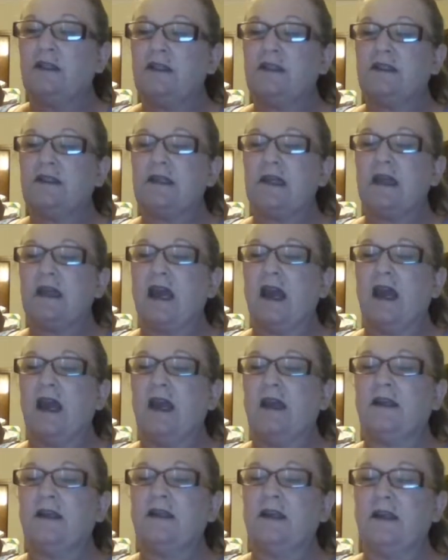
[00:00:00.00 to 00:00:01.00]

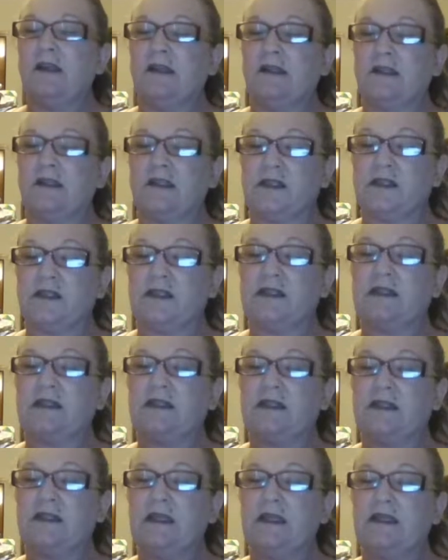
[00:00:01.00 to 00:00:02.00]
DK in the
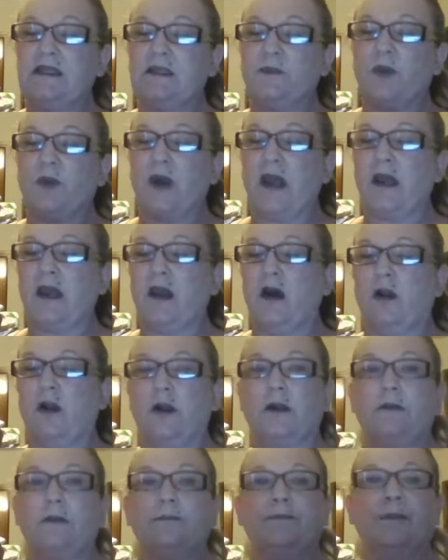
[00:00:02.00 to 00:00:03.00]
Sea Spray
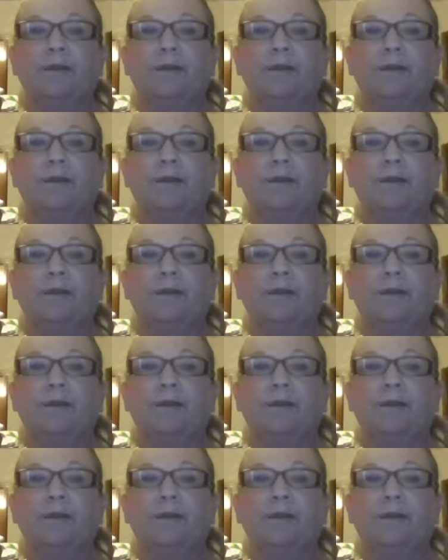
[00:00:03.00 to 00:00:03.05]
color,